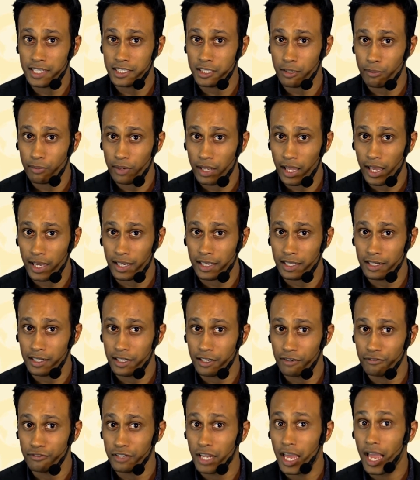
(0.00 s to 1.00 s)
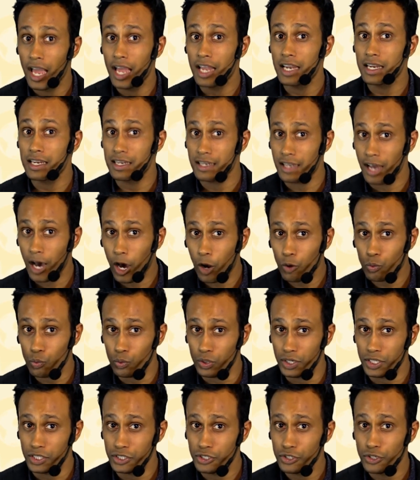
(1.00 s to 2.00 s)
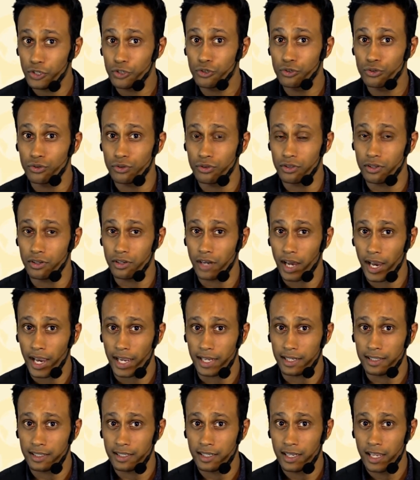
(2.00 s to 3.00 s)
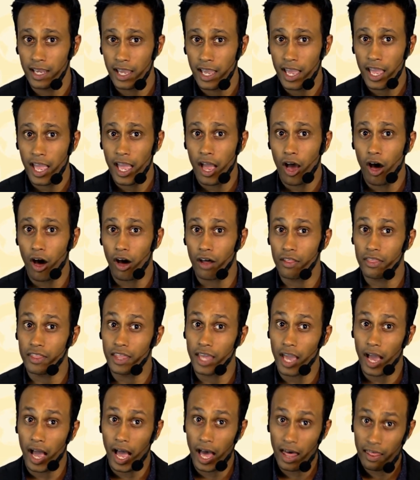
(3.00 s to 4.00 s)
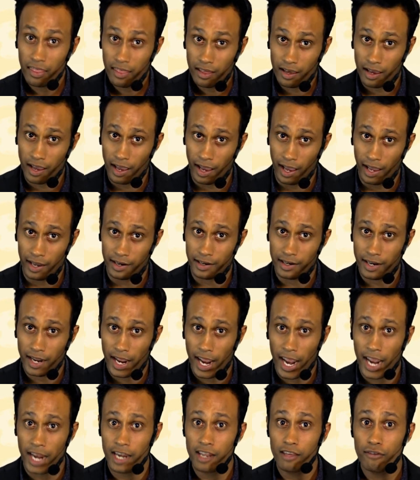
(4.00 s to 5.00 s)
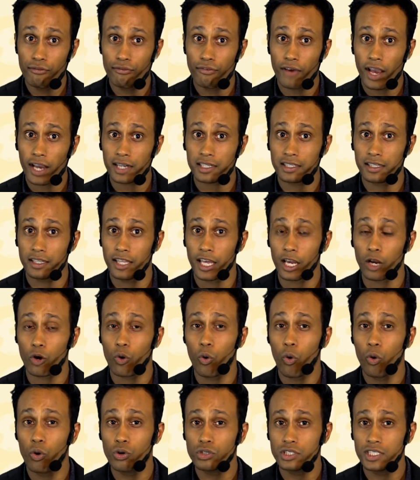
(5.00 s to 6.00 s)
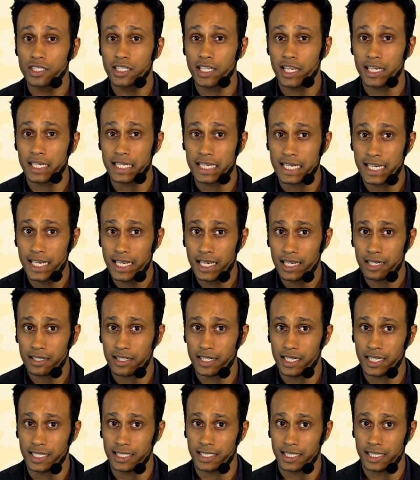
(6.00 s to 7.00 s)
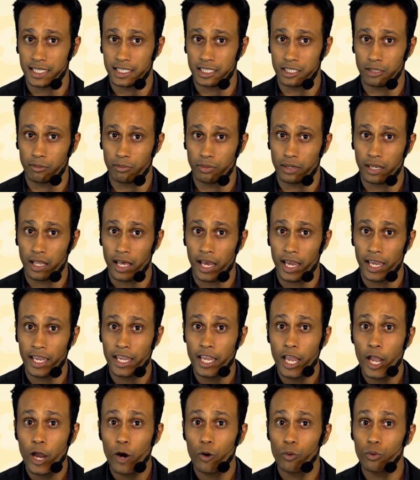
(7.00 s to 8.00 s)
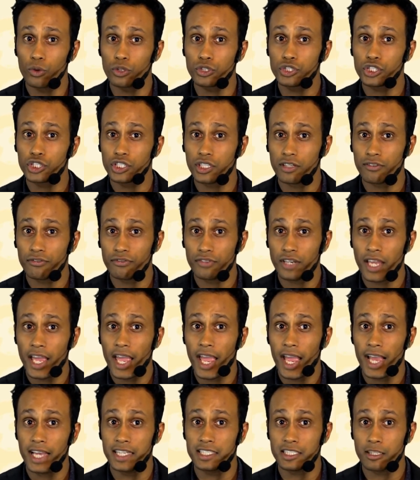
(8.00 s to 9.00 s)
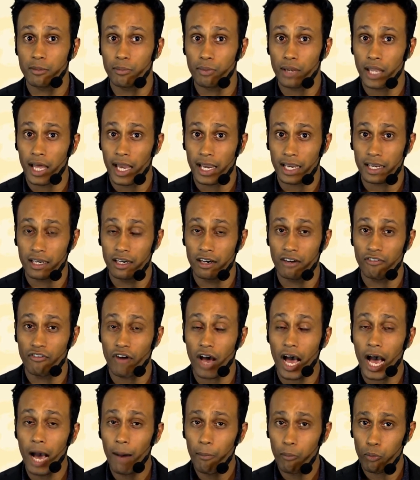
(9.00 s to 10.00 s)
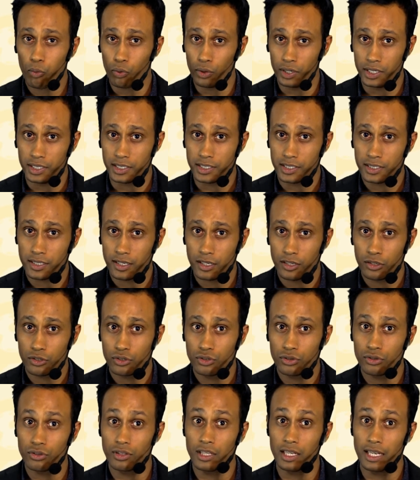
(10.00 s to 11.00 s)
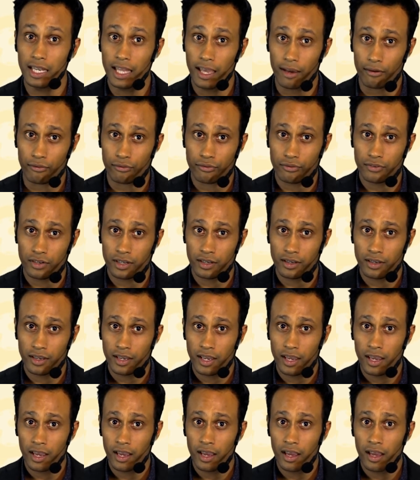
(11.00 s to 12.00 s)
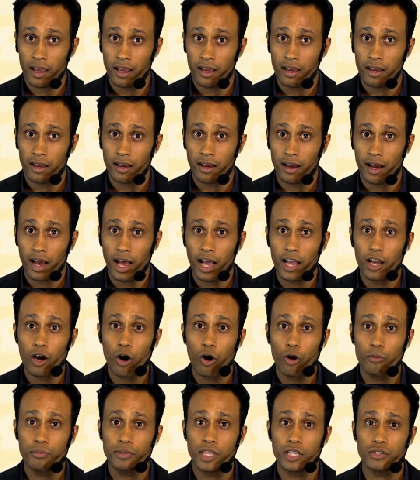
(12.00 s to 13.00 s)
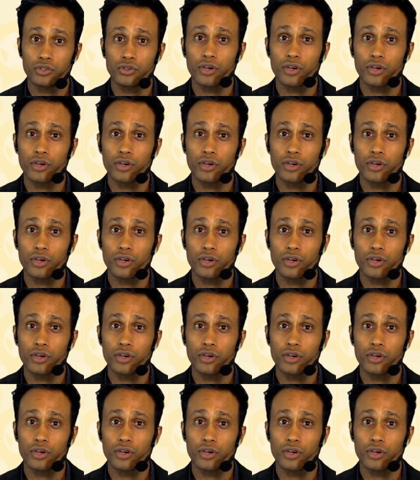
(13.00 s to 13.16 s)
a supply curve downwards to the right. On the other hand, any factor that causes a decrease in supply will shift a supply curve upwards to the left. I hope